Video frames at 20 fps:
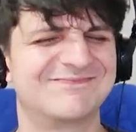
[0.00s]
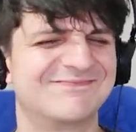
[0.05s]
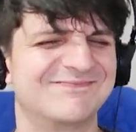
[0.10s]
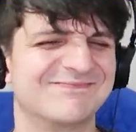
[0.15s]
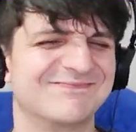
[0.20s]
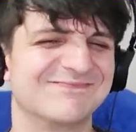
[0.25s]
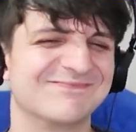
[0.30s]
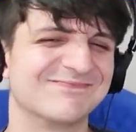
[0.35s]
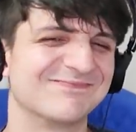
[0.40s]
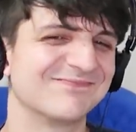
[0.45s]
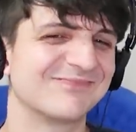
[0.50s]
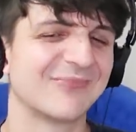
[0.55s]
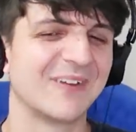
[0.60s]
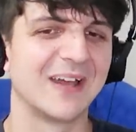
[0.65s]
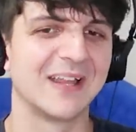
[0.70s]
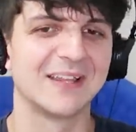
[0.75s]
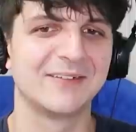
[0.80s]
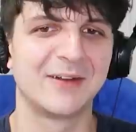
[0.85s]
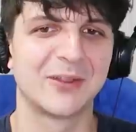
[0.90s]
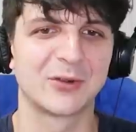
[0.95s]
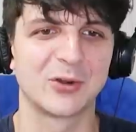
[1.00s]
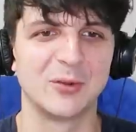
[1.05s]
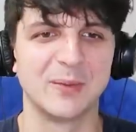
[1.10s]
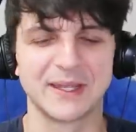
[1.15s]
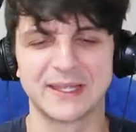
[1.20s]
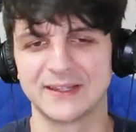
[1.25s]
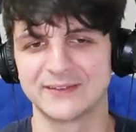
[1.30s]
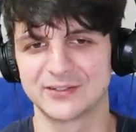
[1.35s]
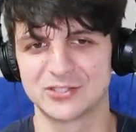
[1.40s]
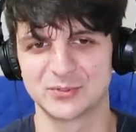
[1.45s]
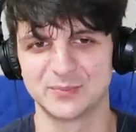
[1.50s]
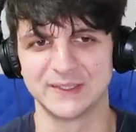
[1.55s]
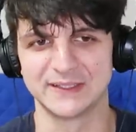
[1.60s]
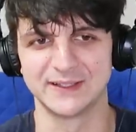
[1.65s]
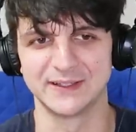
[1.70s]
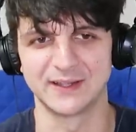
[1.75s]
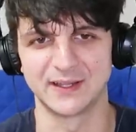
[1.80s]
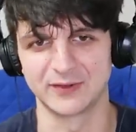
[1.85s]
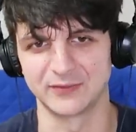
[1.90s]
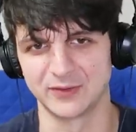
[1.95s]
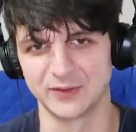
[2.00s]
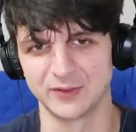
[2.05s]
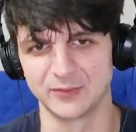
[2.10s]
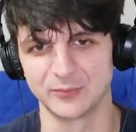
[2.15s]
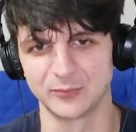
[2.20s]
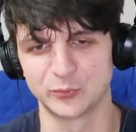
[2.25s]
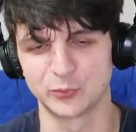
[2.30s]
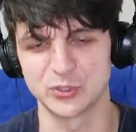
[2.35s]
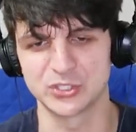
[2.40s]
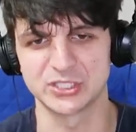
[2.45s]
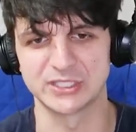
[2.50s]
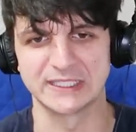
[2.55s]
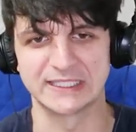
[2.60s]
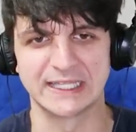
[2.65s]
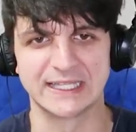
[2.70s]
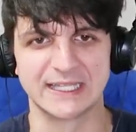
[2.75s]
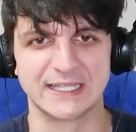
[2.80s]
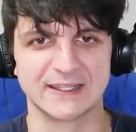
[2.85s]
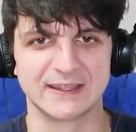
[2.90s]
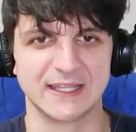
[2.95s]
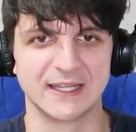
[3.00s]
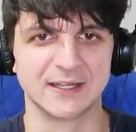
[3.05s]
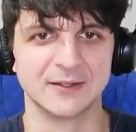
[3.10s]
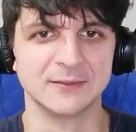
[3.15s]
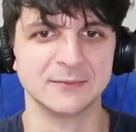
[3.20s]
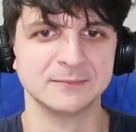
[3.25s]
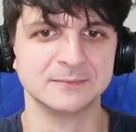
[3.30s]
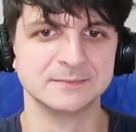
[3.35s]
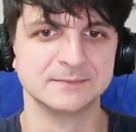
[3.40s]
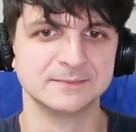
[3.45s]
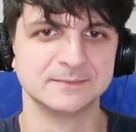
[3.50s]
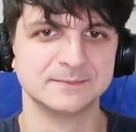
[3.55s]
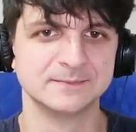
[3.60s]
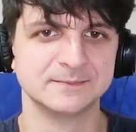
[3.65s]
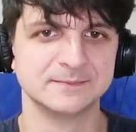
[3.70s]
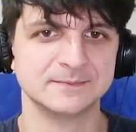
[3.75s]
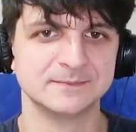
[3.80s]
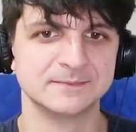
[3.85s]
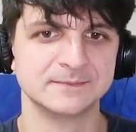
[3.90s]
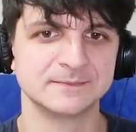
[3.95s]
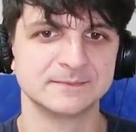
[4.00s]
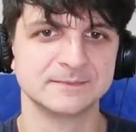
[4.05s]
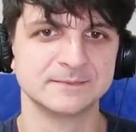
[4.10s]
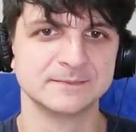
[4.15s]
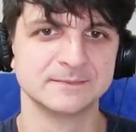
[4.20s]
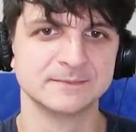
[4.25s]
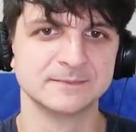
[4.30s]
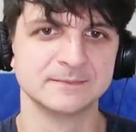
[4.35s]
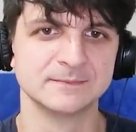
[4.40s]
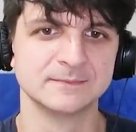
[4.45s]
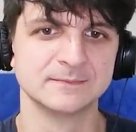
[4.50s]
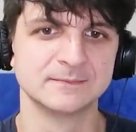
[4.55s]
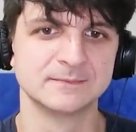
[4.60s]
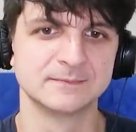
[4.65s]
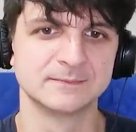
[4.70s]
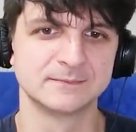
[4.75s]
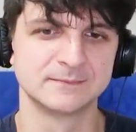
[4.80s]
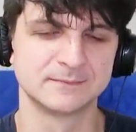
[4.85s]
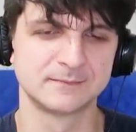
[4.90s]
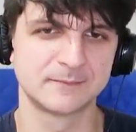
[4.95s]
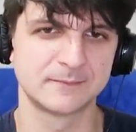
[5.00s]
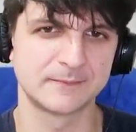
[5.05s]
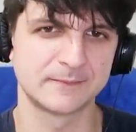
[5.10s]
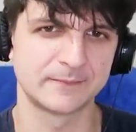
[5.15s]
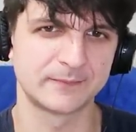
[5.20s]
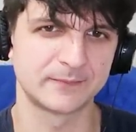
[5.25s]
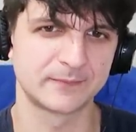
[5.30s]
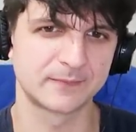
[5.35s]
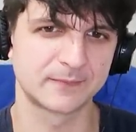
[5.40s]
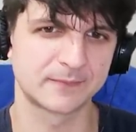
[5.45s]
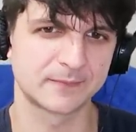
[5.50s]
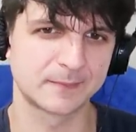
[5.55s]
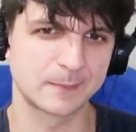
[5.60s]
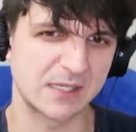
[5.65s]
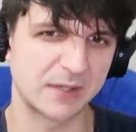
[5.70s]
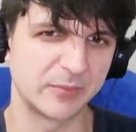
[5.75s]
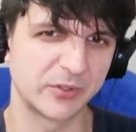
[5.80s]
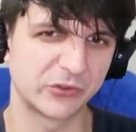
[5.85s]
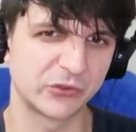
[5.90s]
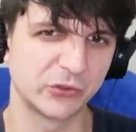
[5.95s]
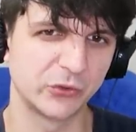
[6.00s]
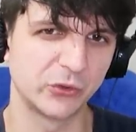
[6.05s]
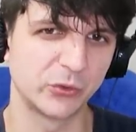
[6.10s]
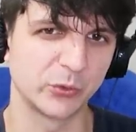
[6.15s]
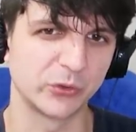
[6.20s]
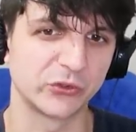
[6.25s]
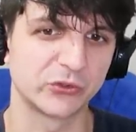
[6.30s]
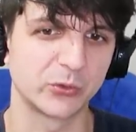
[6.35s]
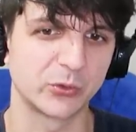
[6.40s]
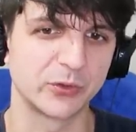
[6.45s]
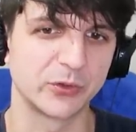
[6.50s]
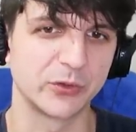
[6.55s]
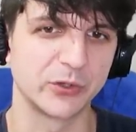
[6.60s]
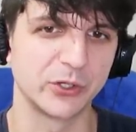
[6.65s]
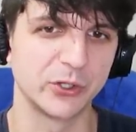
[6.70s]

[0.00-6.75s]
am. I love how they're all making such a big deal out of the switching to kicking thing. Hatsume suggested them, and I think they'll really up my game. Coming soon to a store near